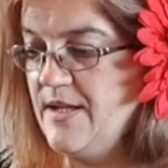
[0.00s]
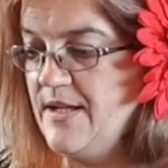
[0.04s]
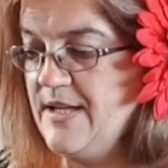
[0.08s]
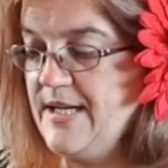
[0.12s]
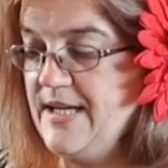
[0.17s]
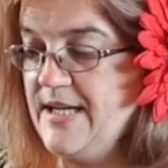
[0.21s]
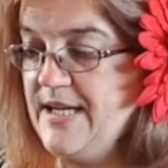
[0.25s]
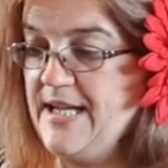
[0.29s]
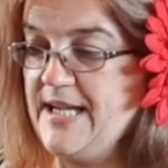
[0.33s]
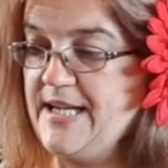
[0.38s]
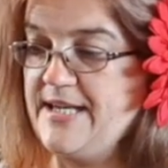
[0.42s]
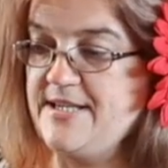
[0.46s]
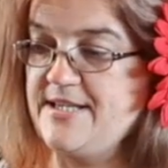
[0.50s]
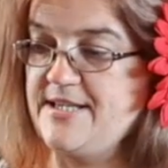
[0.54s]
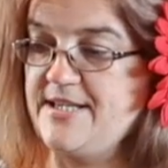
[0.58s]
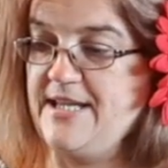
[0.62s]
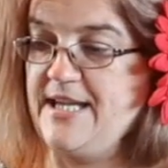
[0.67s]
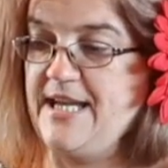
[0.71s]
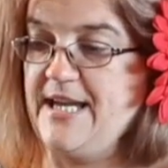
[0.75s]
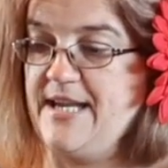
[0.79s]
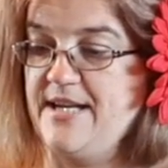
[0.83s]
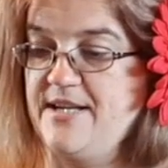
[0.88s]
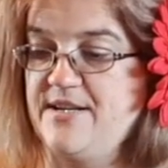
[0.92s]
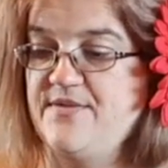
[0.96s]
And again to
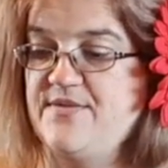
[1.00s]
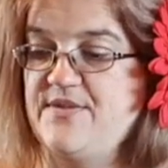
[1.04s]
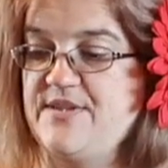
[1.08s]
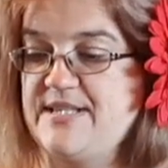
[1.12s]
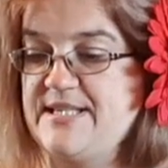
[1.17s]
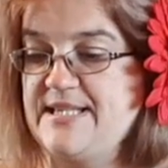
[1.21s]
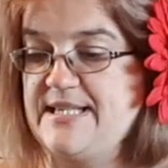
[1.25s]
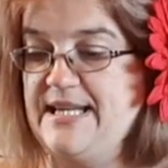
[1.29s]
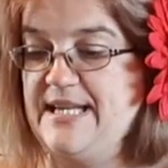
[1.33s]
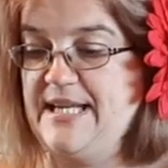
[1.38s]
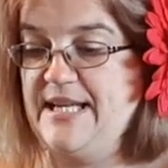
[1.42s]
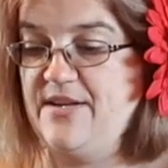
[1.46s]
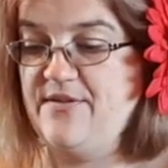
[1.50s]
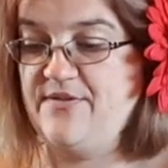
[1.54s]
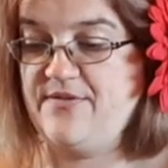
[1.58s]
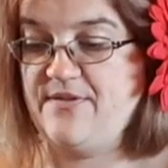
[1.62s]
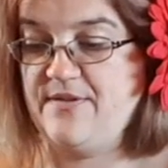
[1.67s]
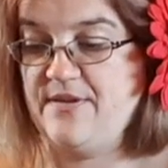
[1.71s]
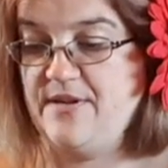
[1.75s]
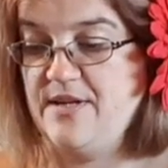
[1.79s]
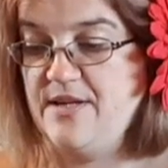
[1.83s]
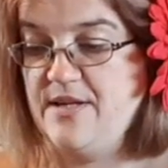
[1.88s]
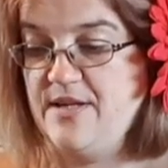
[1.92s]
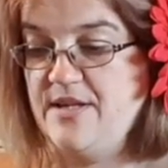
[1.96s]
the end of the sleeve.
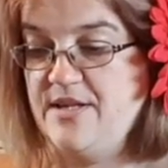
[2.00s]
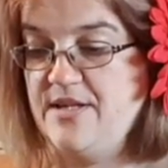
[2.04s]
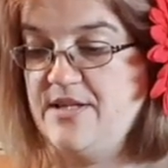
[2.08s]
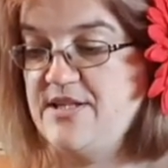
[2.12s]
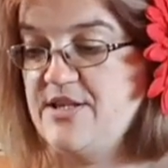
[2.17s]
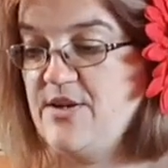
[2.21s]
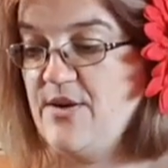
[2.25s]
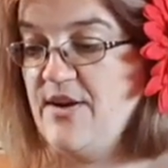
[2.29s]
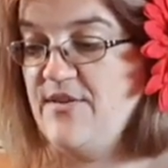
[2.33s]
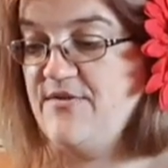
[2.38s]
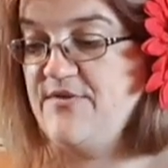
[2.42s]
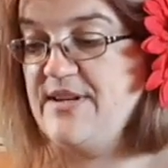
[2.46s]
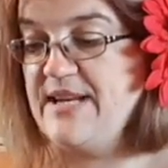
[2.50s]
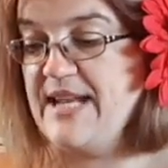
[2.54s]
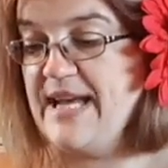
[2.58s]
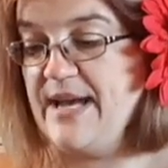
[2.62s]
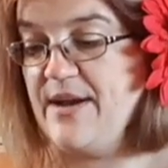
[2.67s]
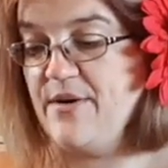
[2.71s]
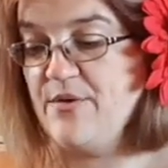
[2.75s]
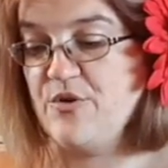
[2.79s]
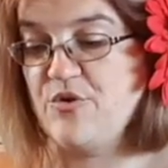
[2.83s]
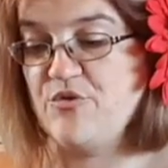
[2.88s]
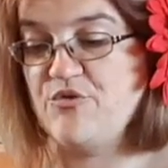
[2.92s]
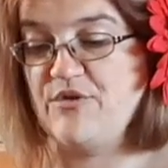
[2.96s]
So I've
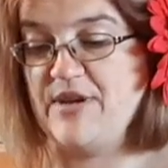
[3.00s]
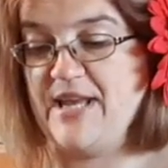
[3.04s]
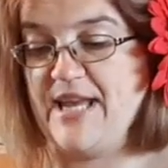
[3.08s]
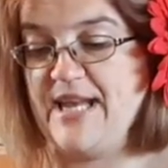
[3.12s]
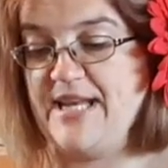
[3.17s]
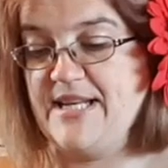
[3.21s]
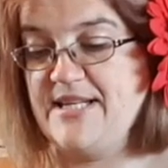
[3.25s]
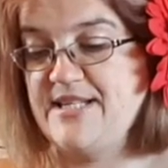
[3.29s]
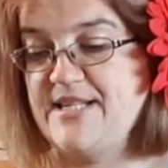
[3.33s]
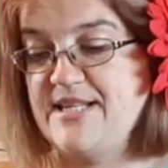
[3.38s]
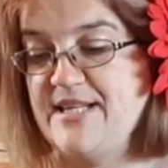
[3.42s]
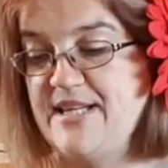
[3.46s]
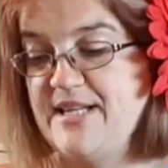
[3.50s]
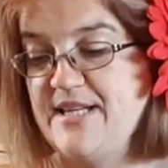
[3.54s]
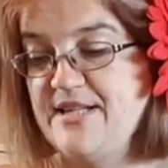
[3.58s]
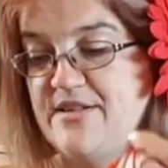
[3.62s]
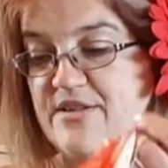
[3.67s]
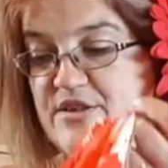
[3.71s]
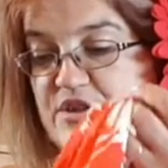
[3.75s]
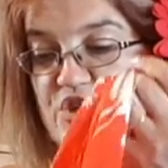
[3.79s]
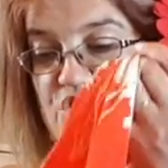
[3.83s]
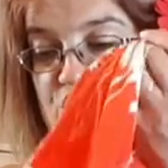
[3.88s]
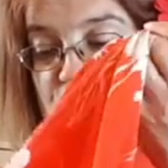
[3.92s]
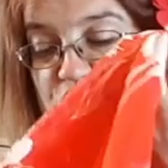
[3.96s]
now
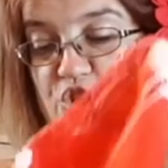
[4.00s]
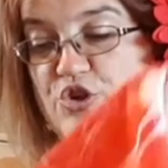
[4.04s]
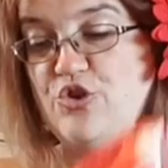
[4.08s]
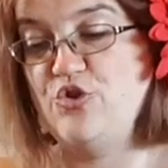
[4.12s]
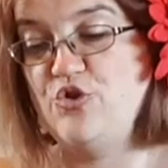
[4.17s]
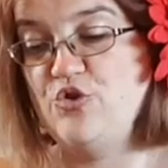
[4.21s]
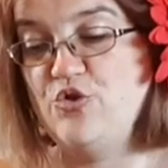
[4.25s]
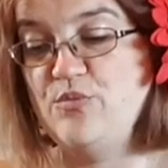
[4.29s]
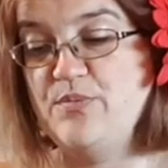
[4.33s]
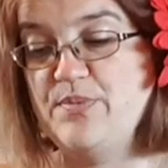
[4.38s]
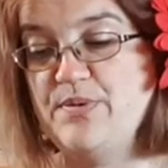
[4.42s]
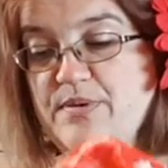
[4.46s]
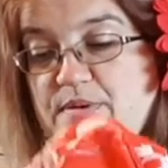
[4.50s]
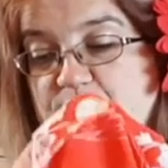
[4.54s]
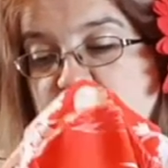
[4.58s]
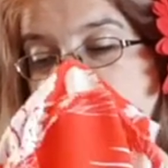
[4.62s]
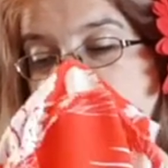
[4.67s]
created the tube